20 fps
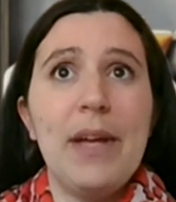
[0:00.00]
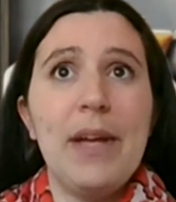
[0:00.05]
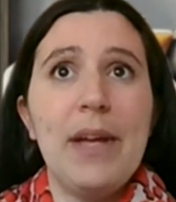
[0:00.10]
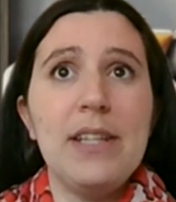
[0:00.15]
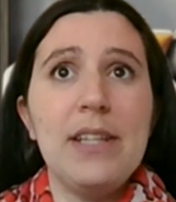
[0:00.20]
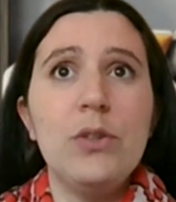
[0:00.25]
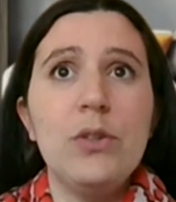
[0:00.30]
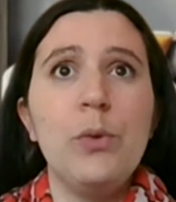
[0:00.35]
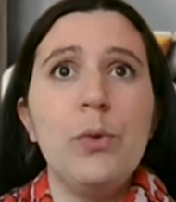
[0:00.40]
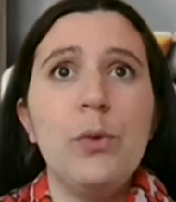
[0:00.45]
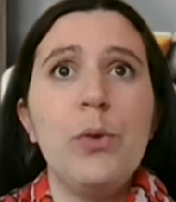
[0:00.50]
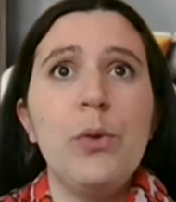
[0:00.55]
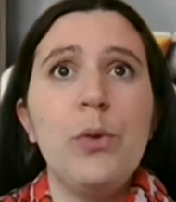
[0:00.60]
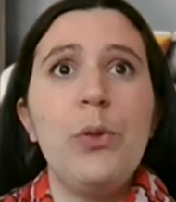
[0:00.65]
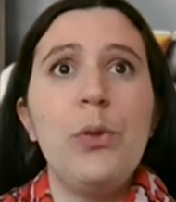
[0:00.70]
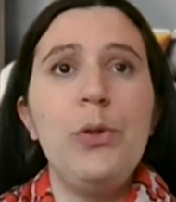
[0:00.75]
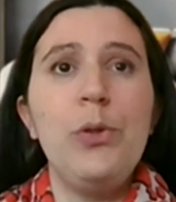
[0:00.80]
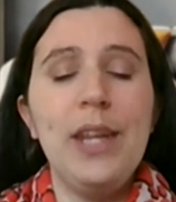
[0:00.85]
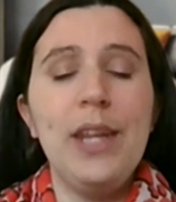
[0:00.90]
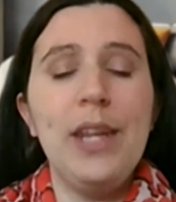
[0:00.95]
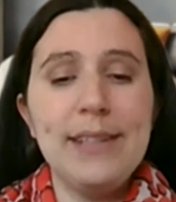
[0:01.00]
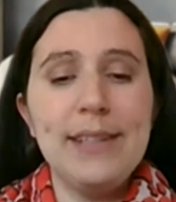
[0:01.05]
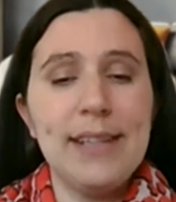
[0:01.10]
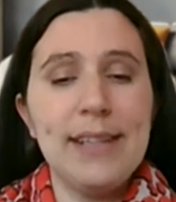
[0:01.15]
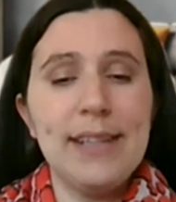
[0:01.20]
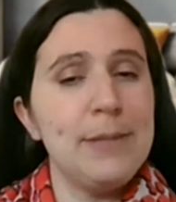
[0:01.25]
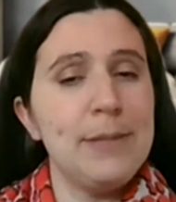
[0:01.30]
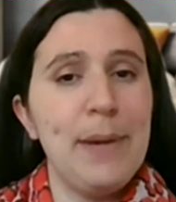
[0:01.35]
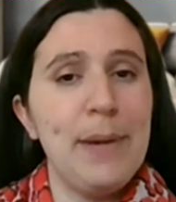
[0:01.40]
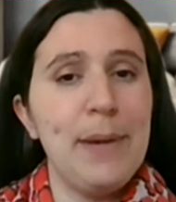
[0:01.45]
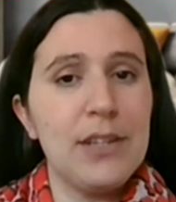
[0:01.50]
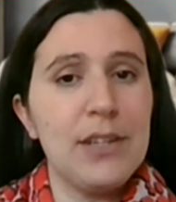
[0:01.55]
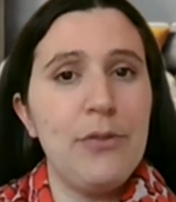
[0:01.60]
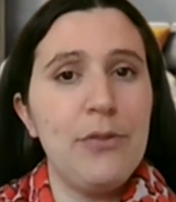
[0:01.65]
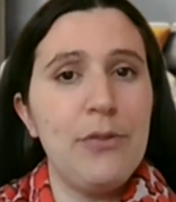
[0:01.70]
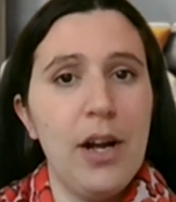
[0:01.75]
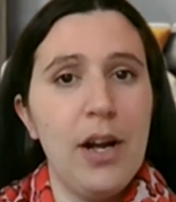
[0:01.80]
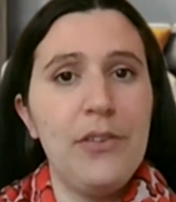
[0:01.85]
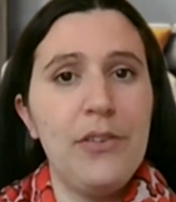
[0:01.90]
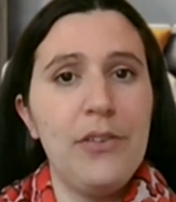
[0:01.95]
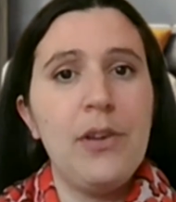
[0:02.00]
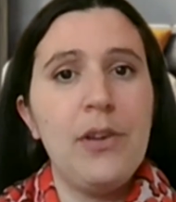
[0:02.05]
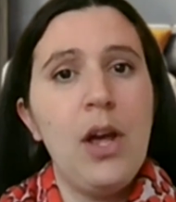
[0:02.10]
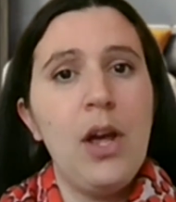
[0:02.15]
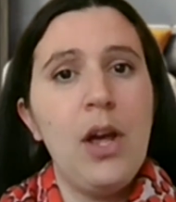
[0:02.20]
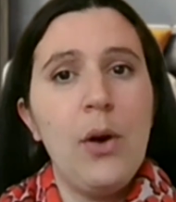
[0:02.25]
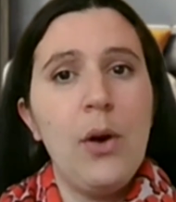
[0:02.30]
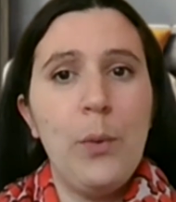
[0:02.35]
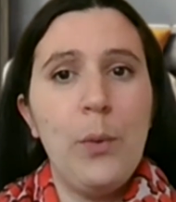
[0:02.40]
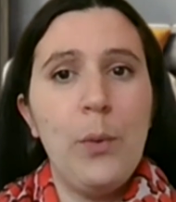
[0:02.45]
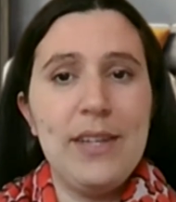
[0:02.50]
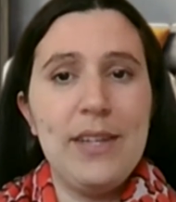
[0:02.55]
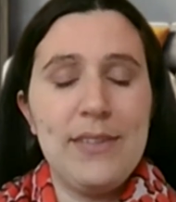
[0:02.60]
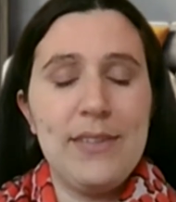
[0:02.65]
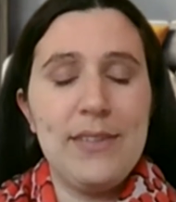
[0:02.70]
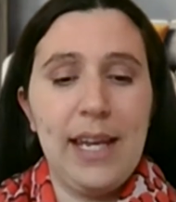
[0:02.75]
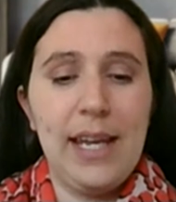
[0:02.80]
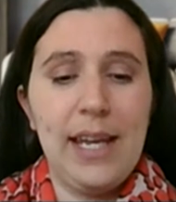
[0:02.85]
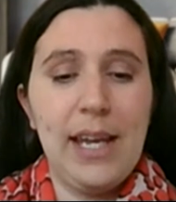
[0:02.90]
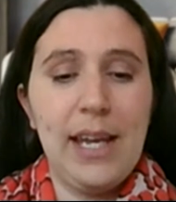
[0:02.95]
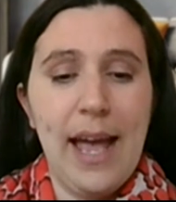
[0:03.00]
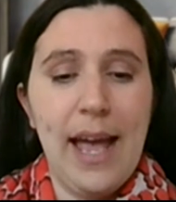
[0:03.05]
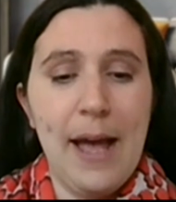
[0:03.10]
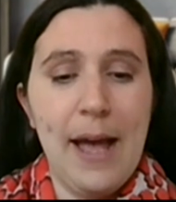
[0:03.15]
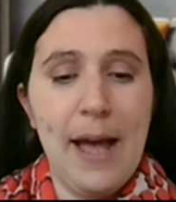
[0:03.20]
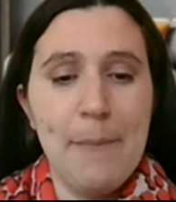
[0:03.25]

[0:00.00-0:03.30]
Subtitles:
And so these aspects for us, we see